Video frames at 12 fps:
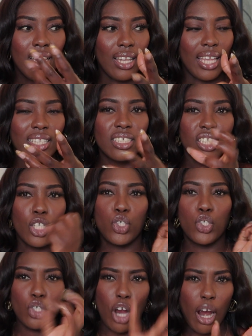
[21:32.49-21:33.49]
Like, there's a
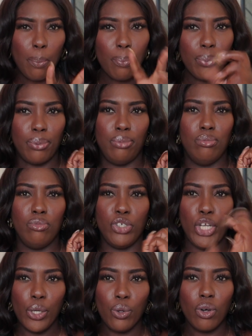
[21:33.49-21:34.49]
sharp
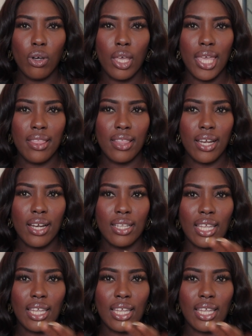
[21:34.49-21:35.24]
note in there,